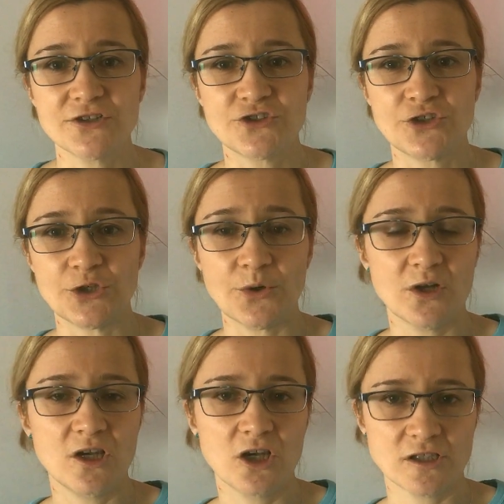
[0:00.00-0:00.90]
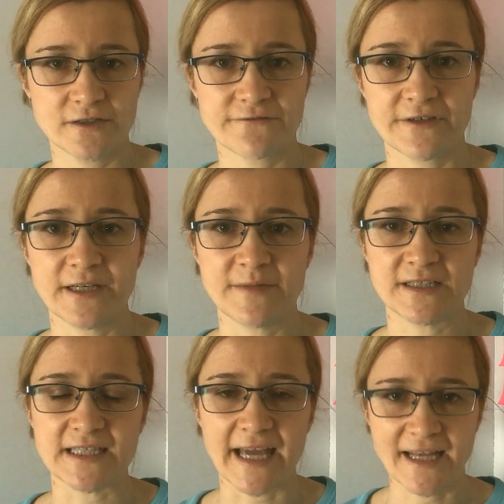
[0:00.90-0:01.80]
to a lot of freedom
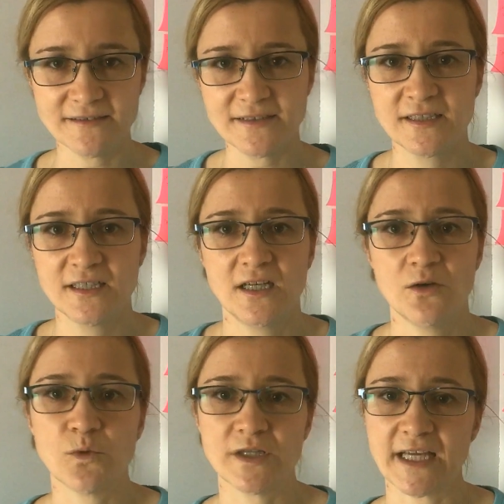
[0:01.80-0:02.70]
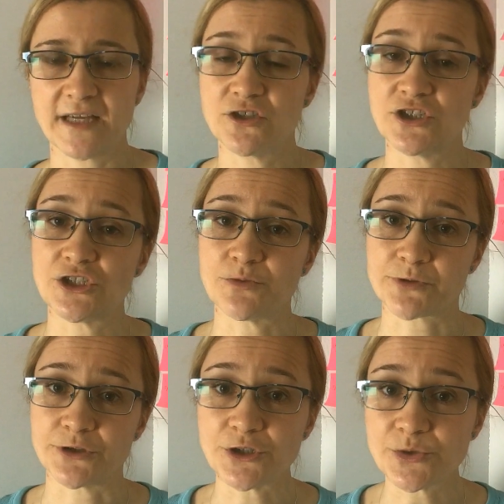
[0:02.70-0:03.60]
at the end, where they need to
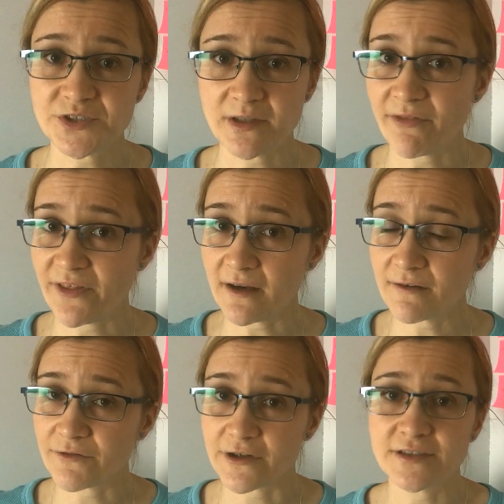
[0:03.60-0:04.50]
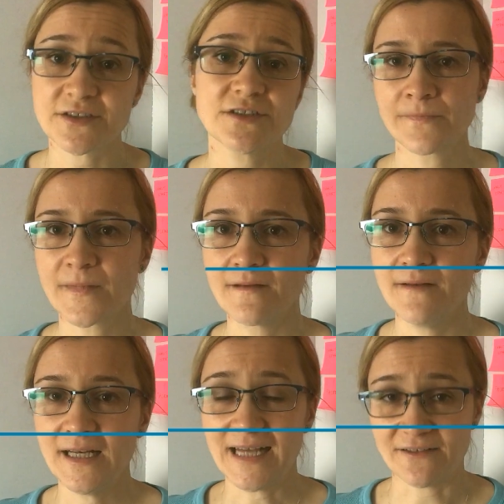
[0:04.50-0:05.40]
produce something, for instance.
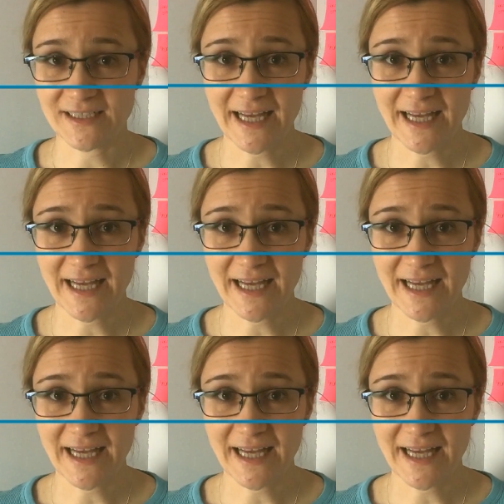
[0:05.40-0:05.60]
Now, the